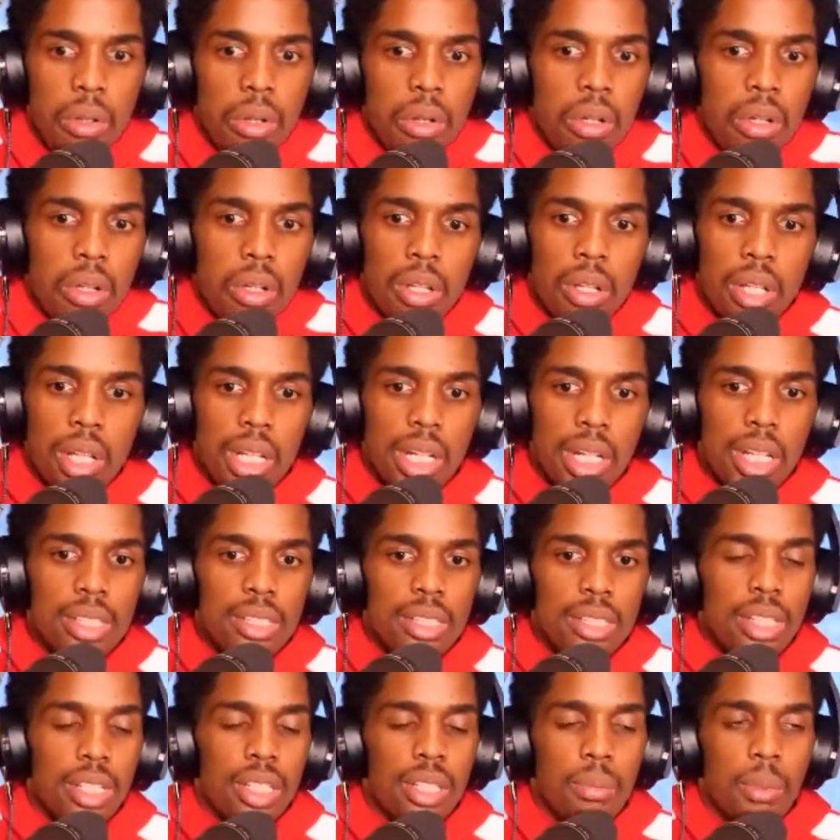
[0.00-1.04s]
like i
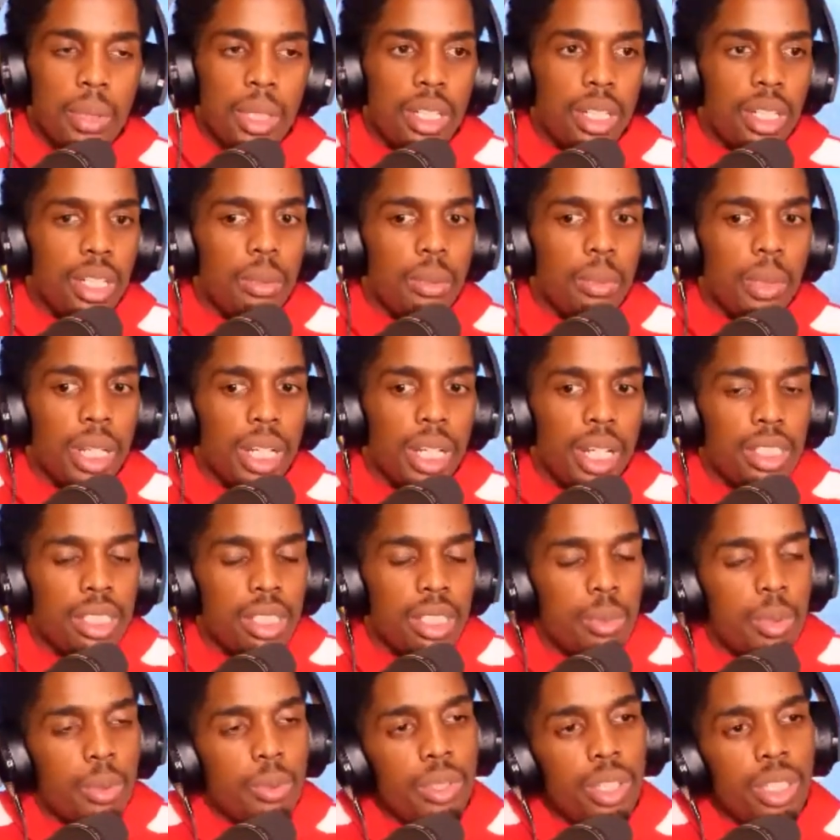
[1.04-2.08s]
said man everybody has to
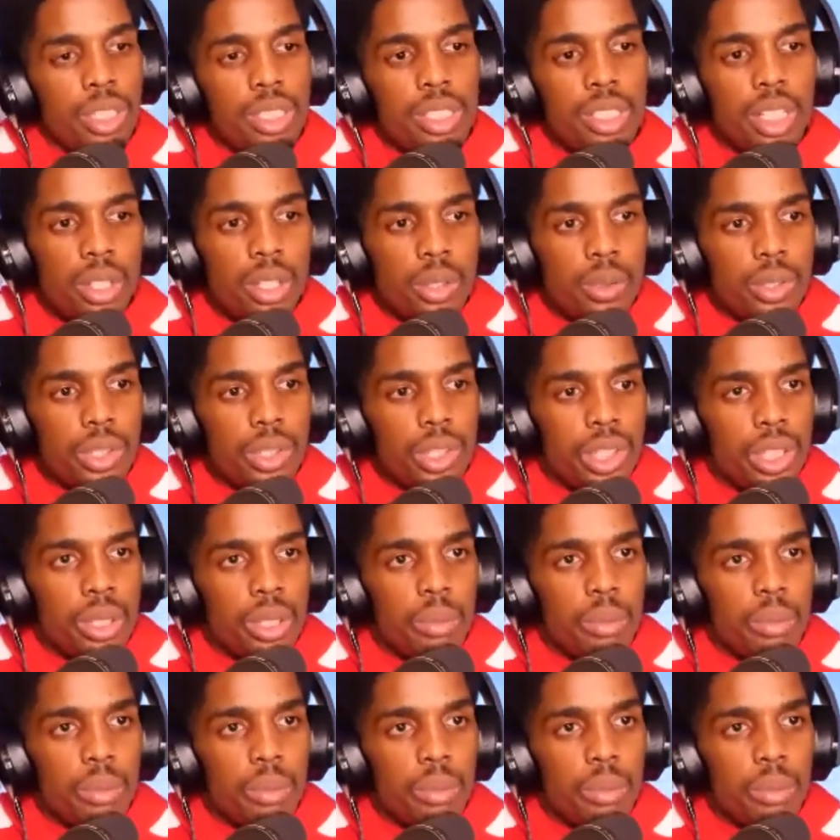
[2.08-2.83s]
be willing to take ownership